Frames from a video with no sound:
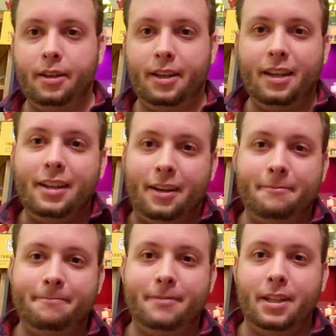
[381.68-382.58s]
And yeah,
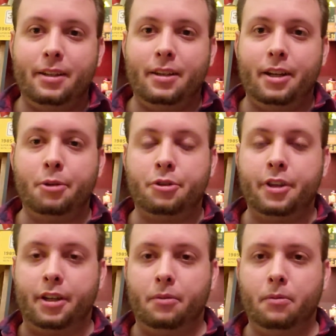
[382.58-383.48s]
I know what you're
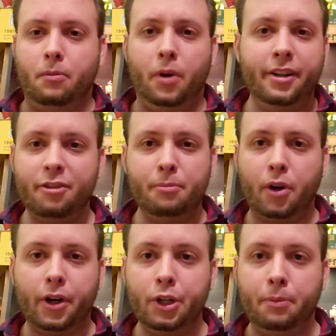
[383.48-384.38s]
thinking. Why doesn't
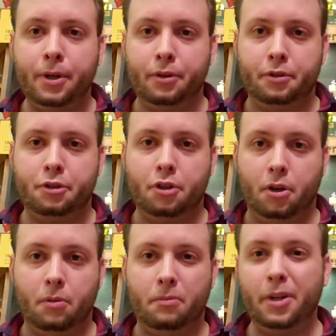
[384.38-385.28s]
Mario appear in the
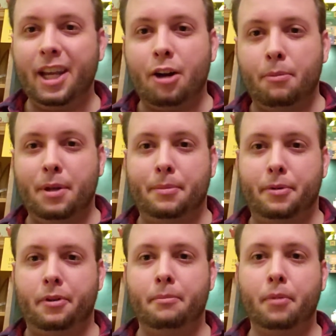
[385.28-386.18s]
show? Well, you gotta
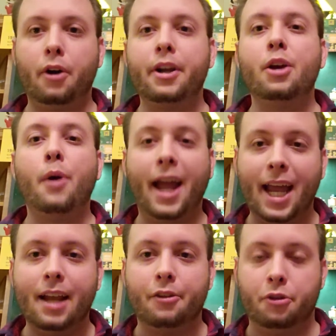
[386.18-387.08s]
remember, Mario
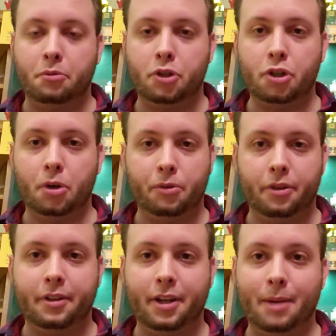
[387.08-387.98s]
had his own shows at
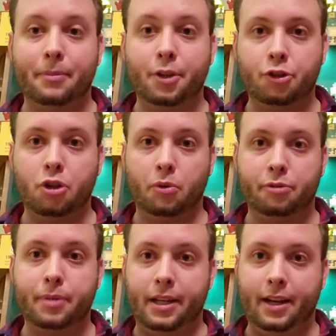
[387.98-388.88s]
the time this show was
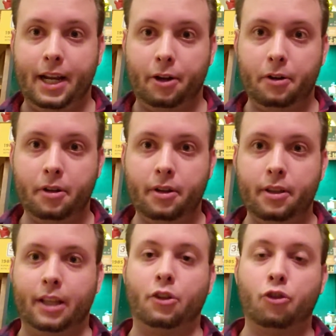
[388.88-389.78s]
being aired.
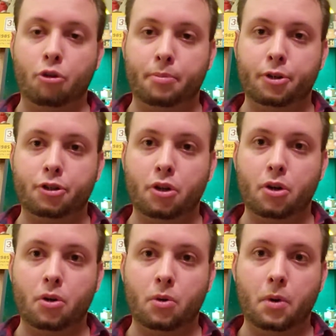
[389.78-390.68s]
Like the Super
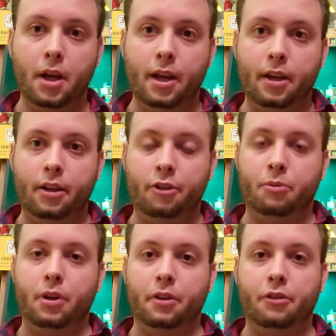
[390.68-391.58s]
Show, as
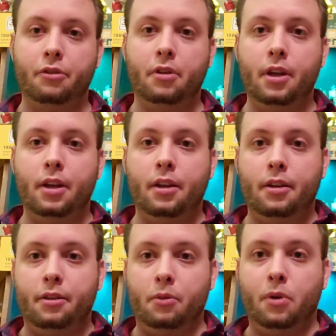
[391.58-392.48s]
well as
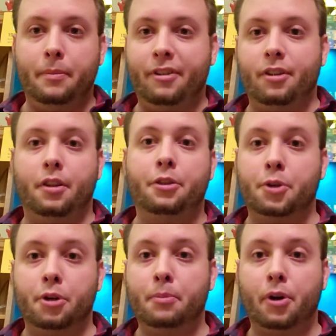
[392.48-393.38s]
the one based on the
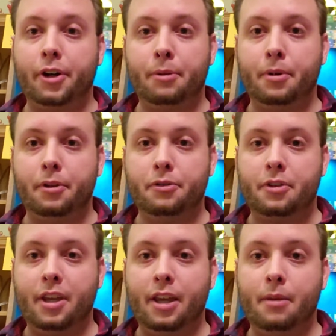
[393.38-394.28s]
third Mario Brothers
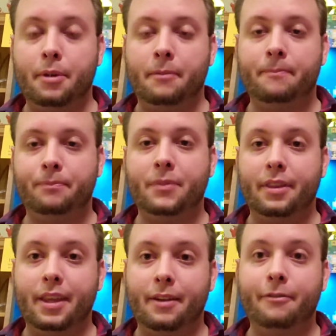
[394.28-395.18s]
game, and
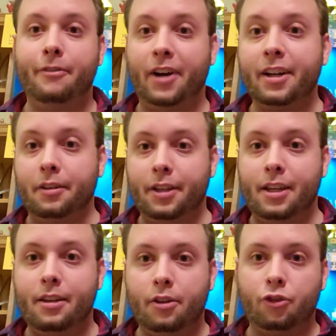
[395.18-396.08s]
then
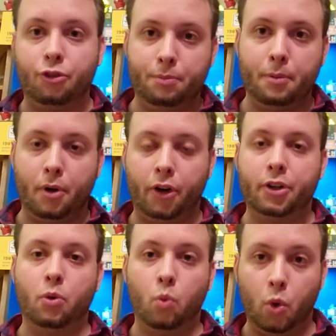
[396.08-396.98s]
finally, Super Mario
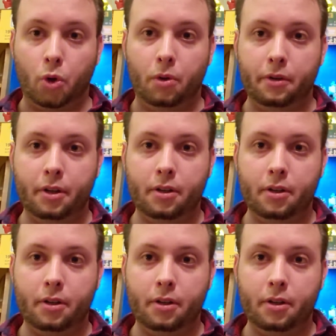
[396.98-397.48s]
World.